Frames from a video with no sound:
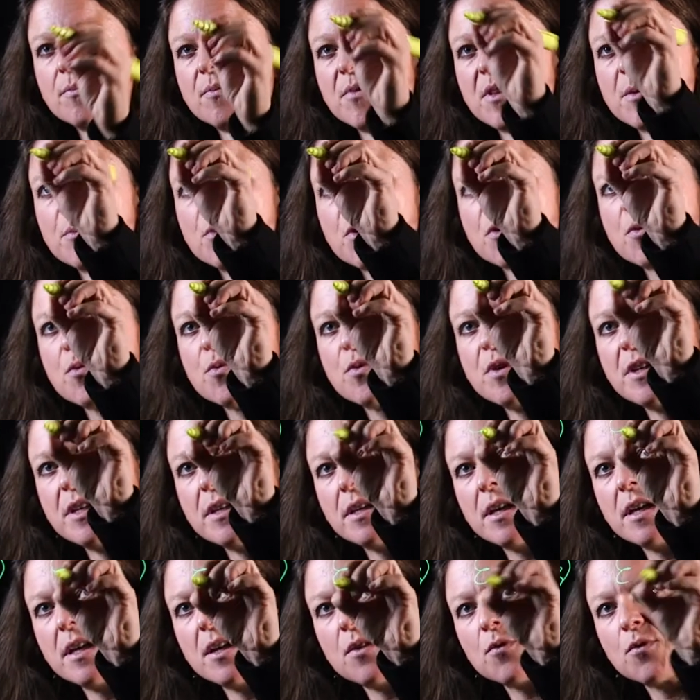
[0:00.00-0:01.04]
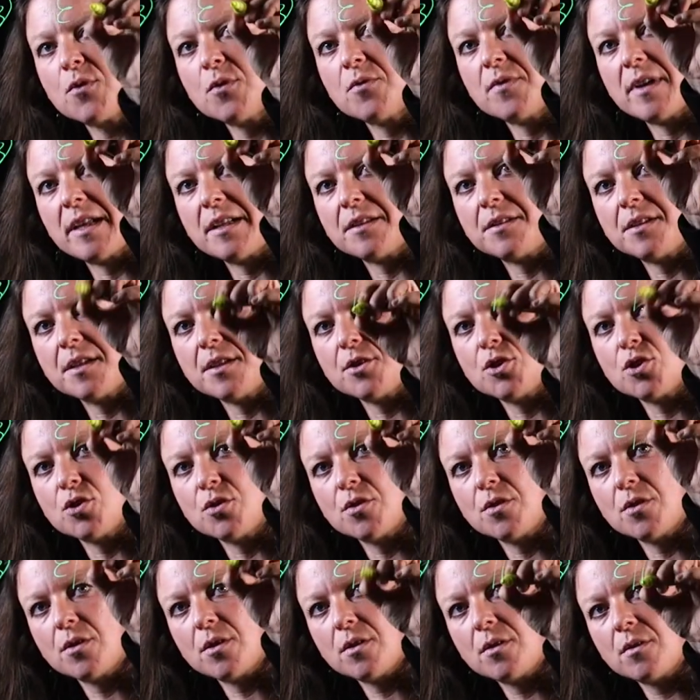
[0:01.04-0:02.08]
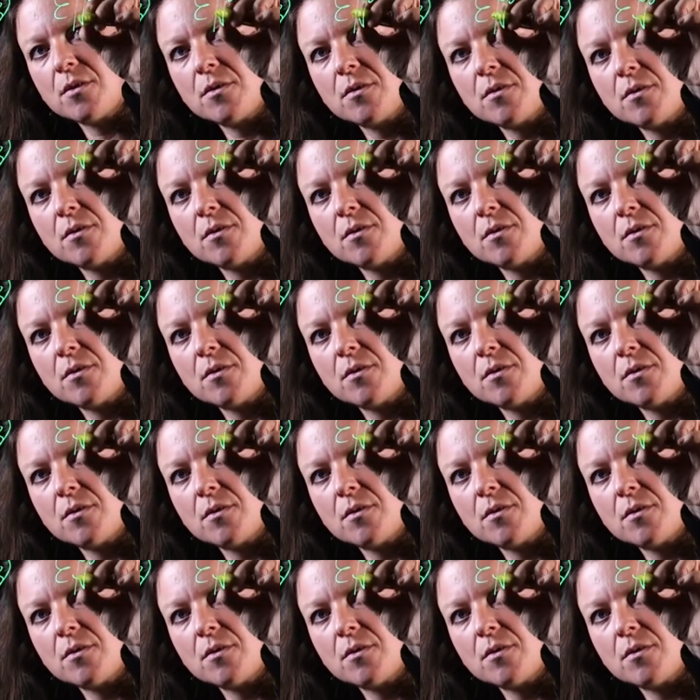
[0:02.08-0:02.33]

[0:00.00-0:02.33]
Number 3, effort validation.